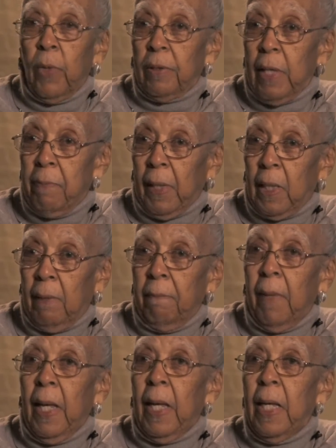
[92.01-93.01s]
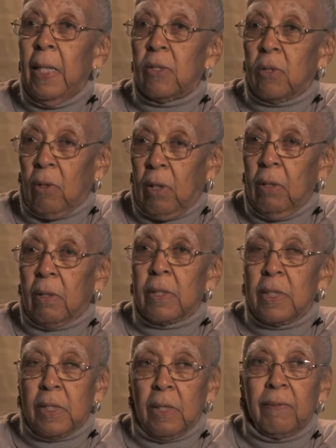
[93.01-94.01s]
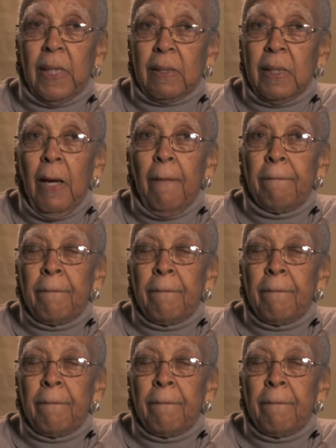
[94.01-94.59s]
where they become maids or cooks and stuff like that.